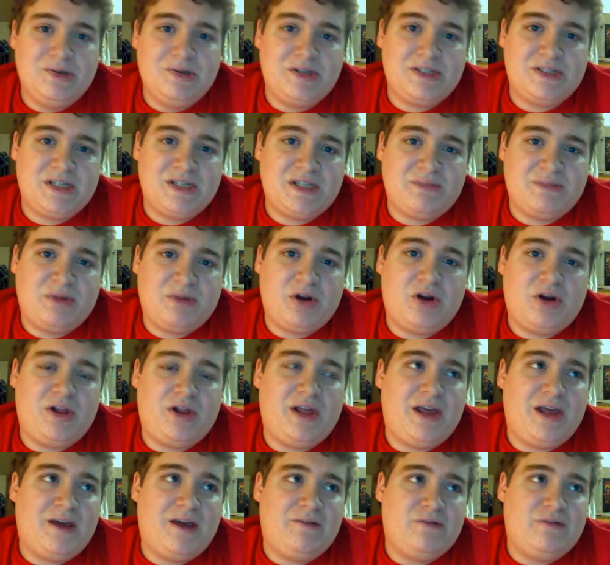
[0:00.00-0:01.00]
I guess that's about all
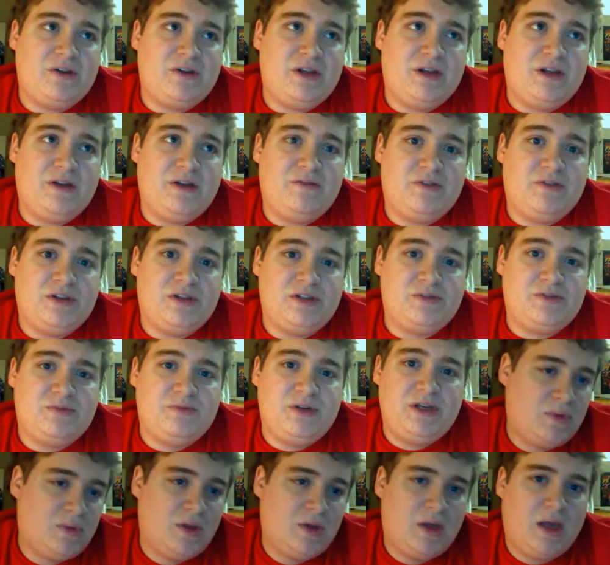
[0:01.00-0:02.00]
I have for today for this
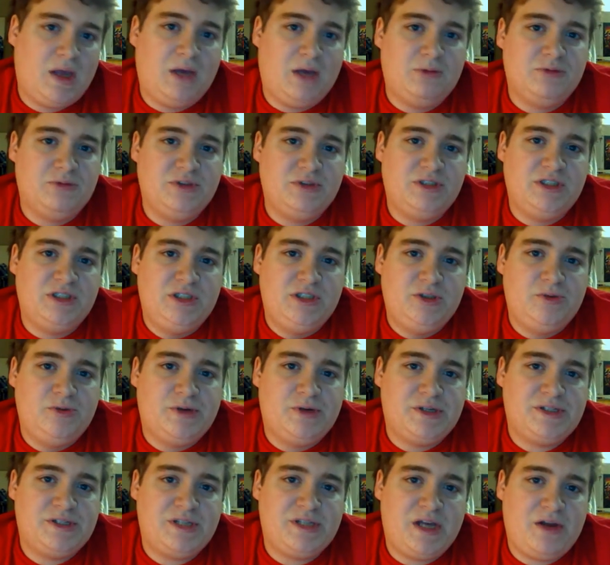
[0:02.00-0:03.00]
week. I will see you
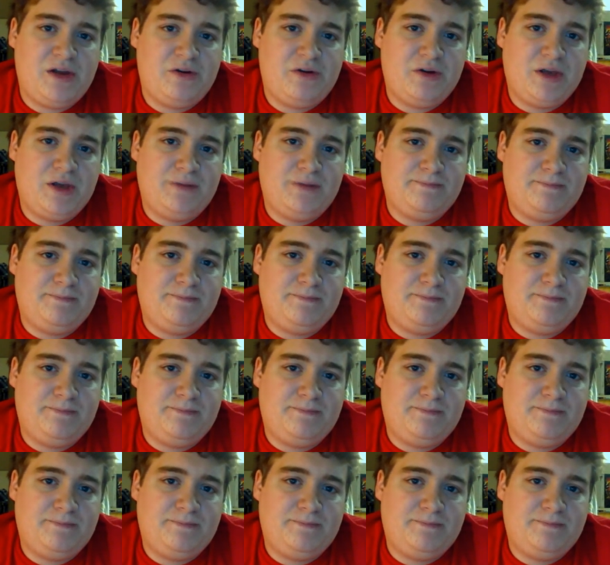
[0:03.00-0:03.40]
on Saturday.